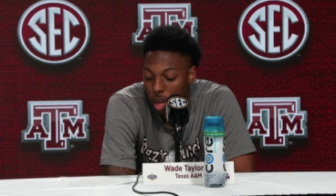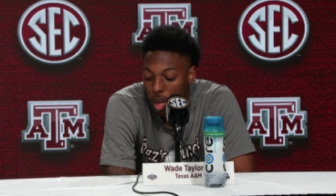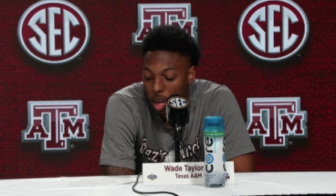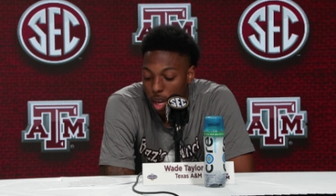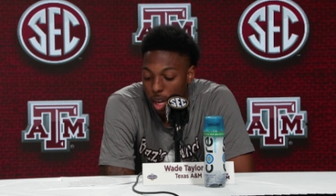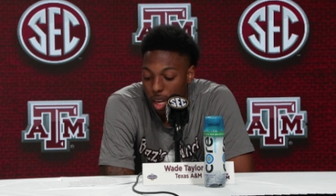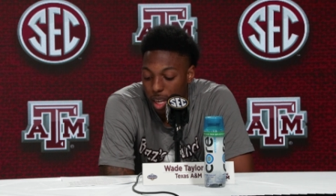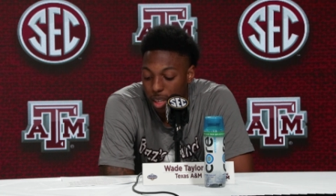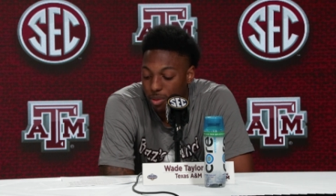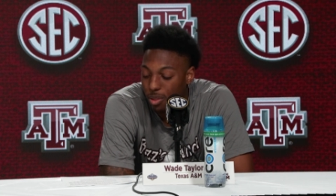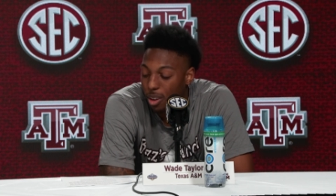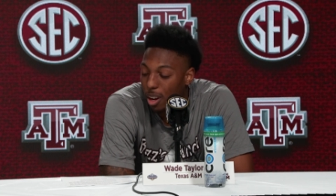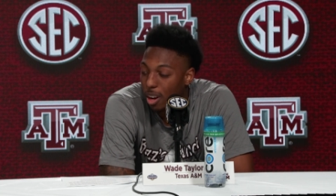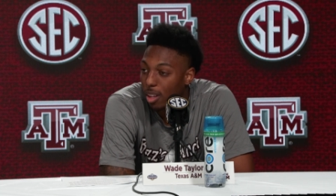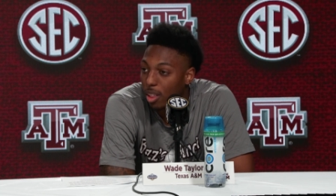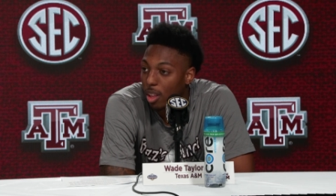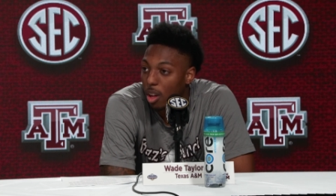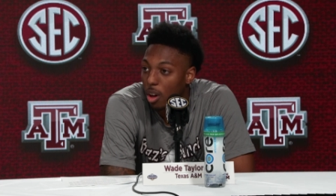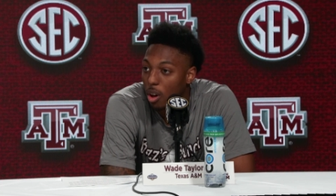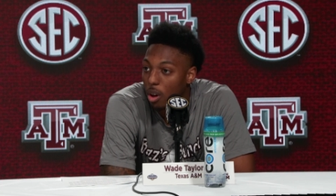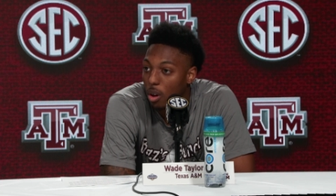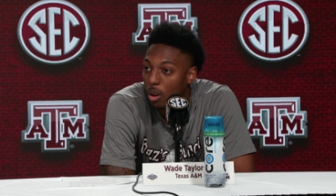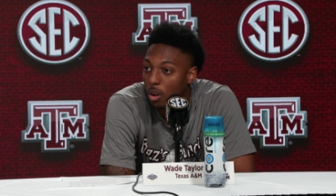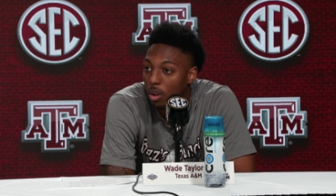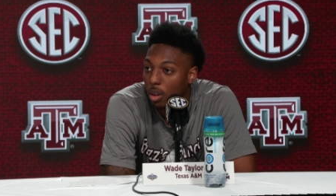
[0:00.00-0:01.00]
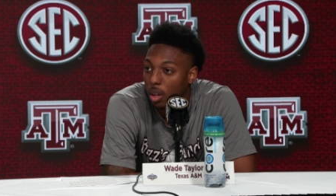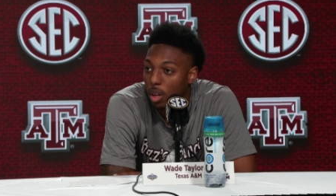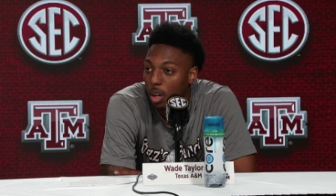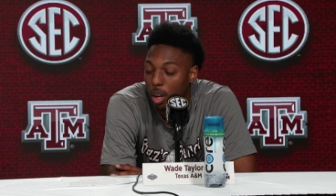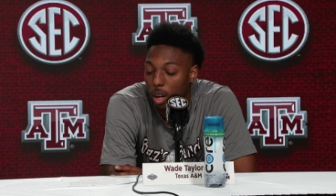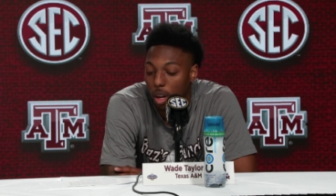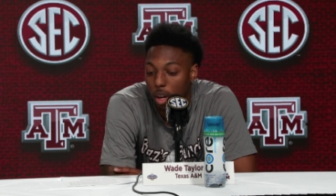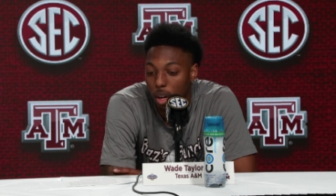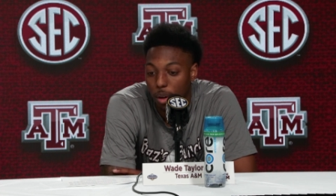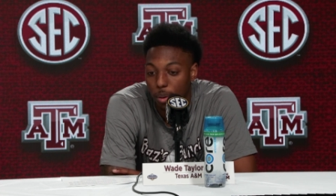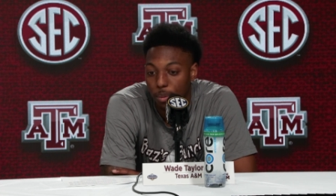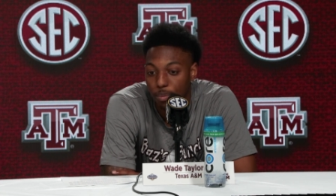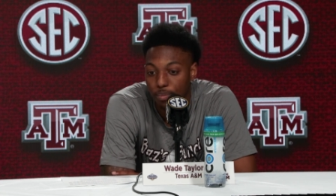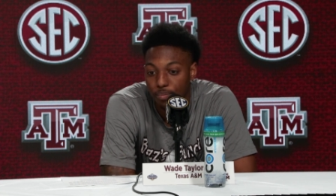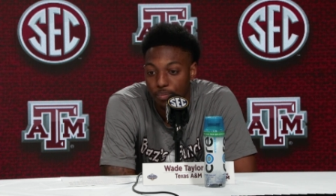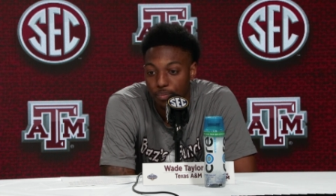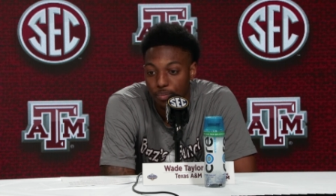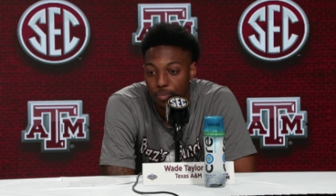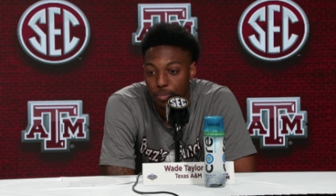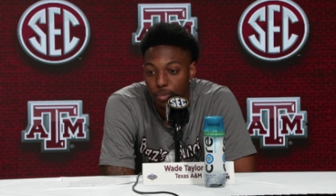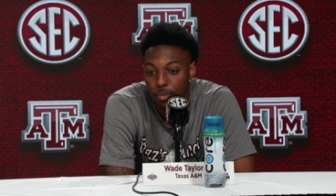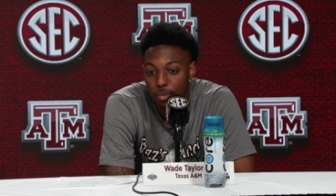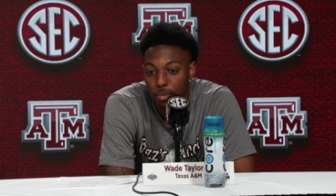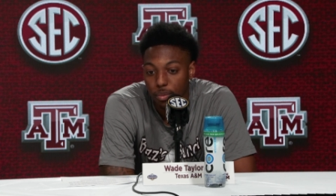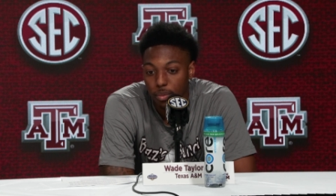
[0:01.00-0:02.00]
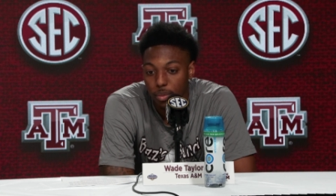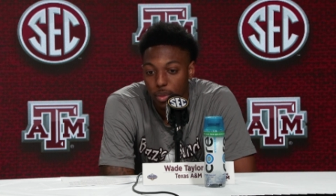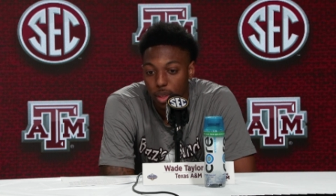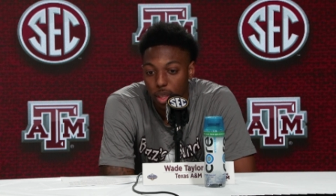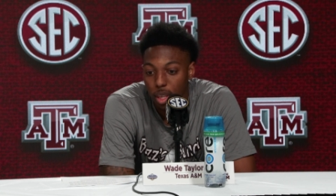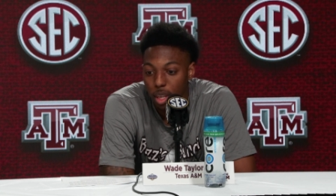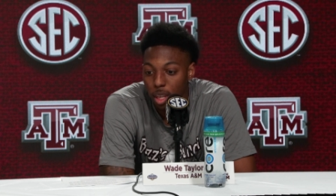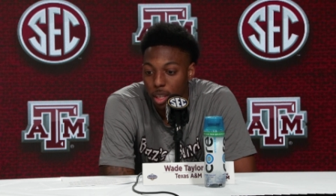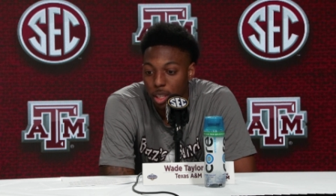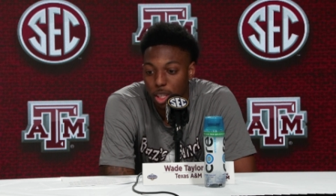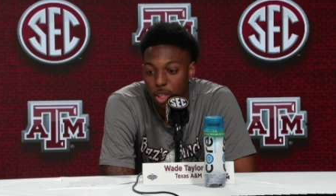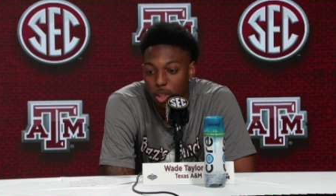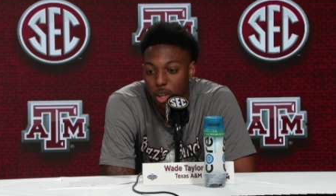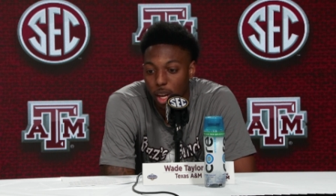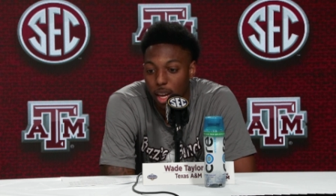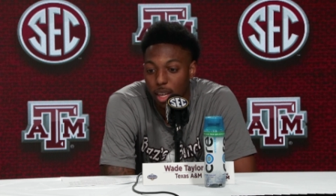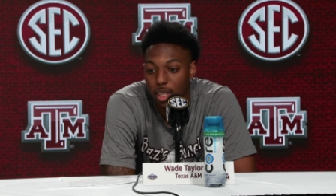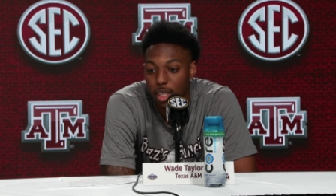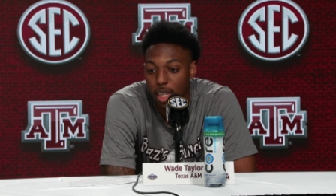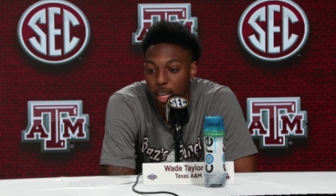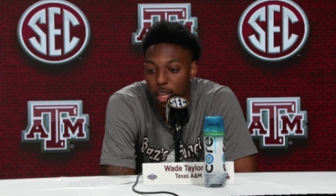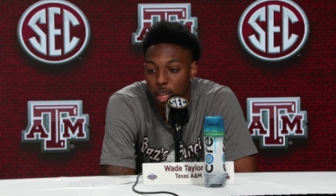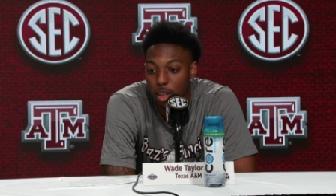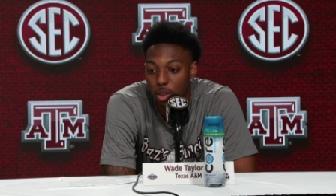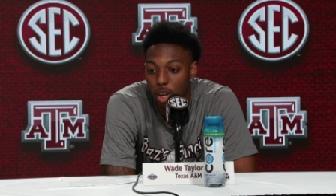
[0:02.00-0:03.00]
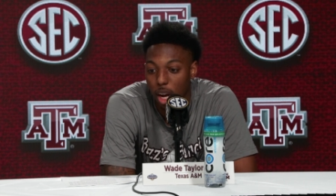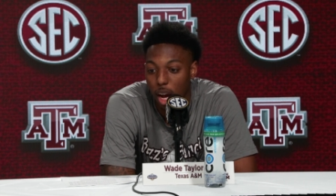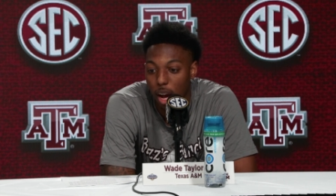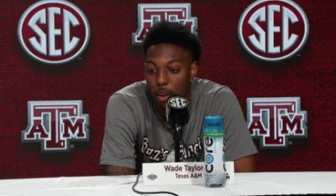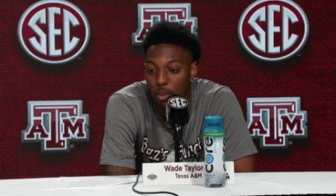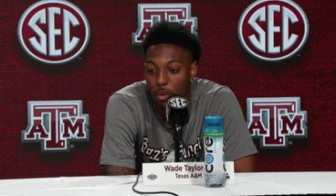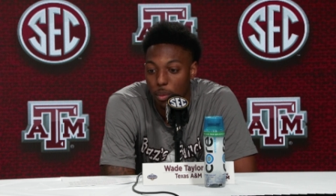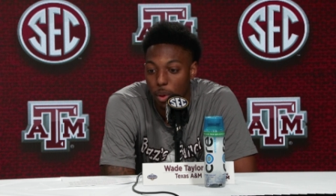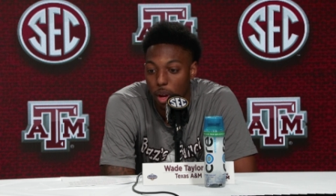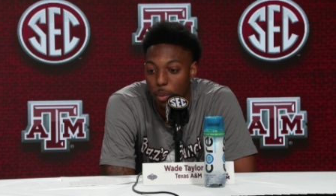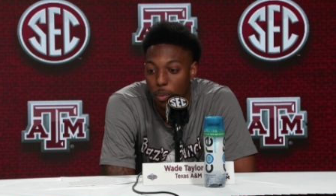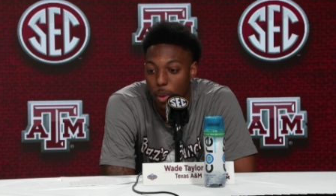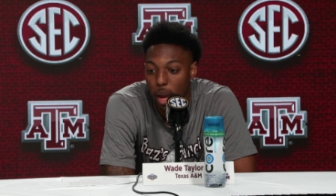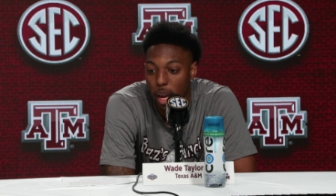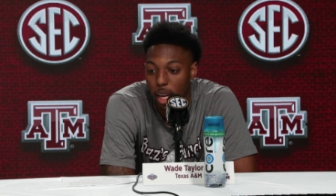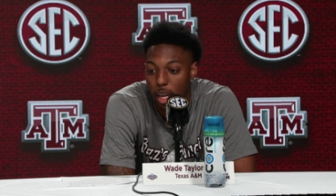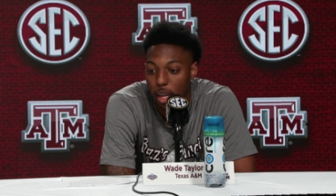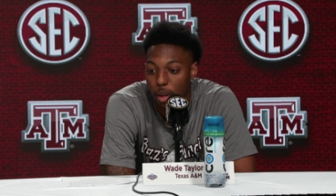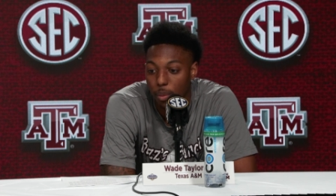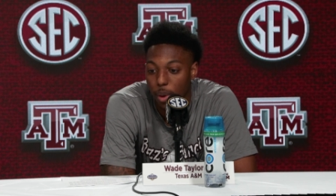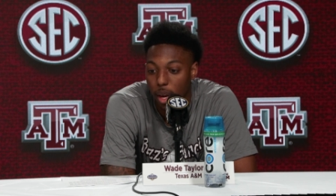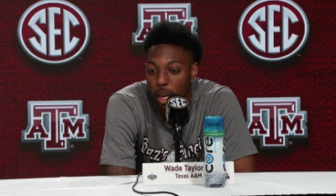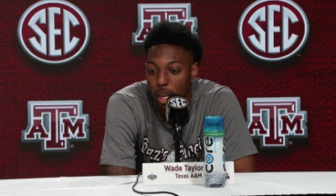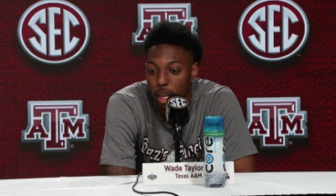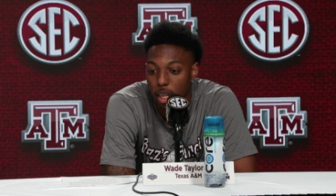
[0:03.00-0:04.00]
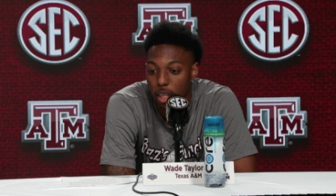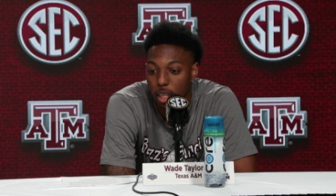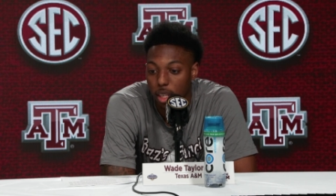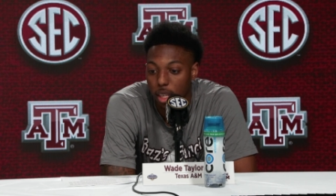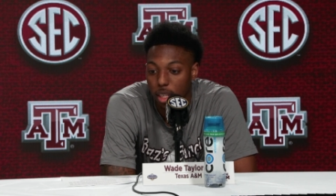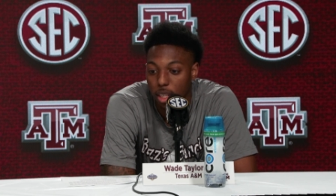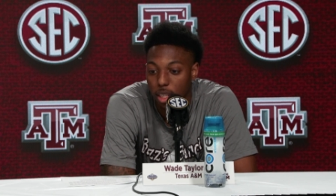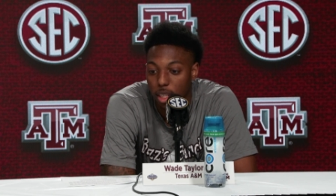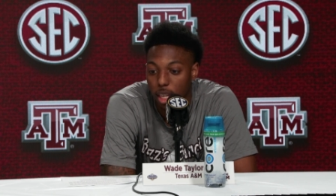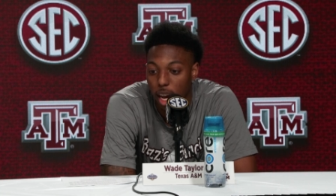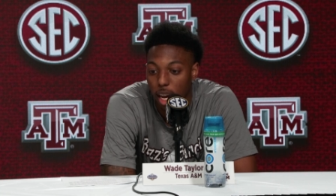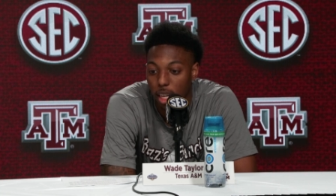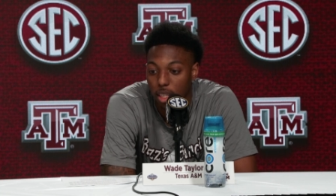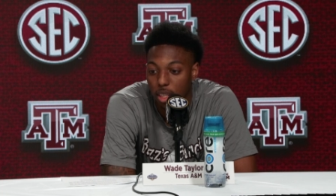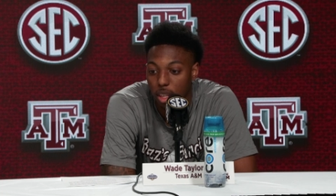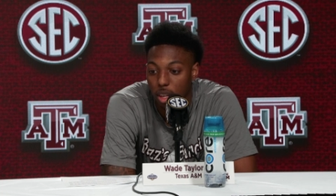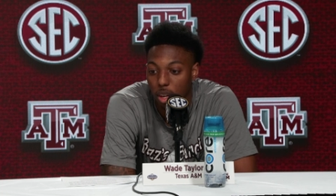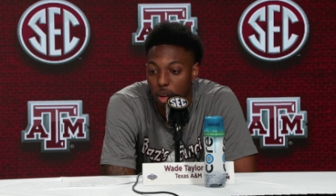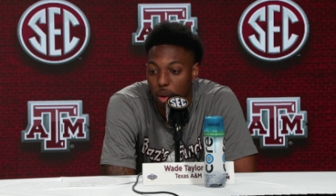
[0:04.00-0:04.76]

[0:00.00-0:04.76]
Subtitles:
He's very long. Just try to stay in the drive and make it his shots